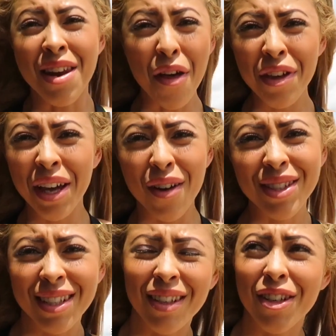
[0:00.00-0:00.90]
Nothing
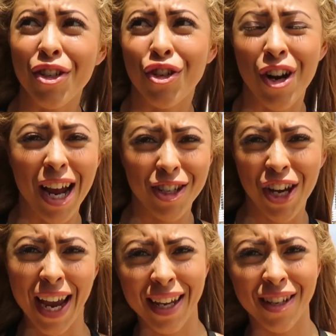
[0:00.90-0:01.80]
else is going to
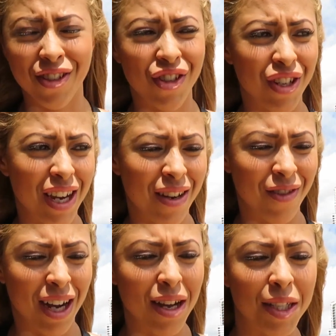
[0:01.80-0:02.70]
change
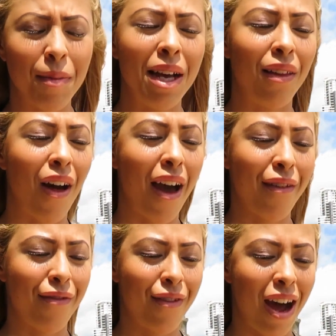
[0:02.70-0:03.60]
in regards to my
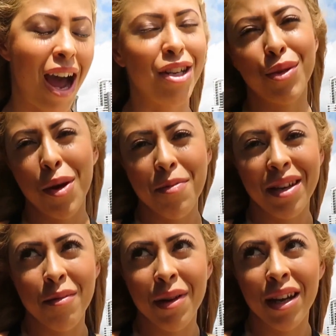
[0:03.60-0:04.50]
life. I just won't
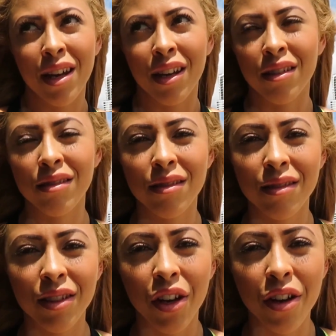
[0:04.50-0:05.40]
be competing,
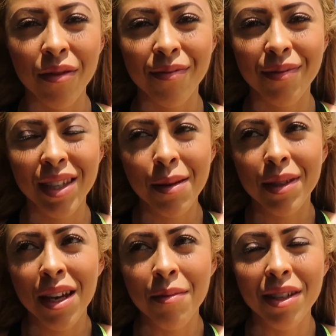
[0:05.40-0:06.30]
you know,
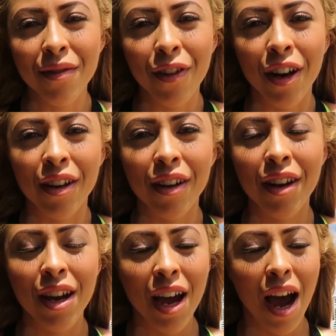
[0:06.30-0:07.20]
same but different.
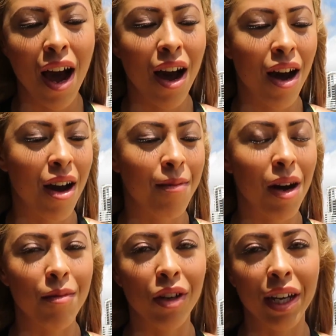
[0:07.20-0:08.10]

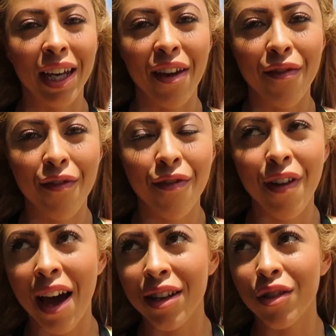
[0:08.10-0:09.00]
I'm not going to get
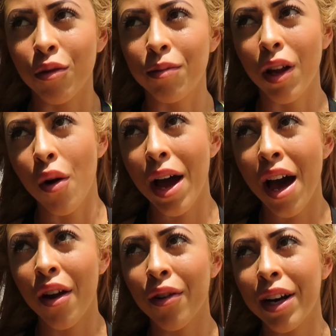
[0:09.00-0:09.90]
fat or blow
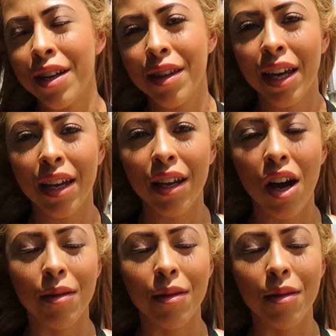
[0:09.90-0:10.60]
out or anything.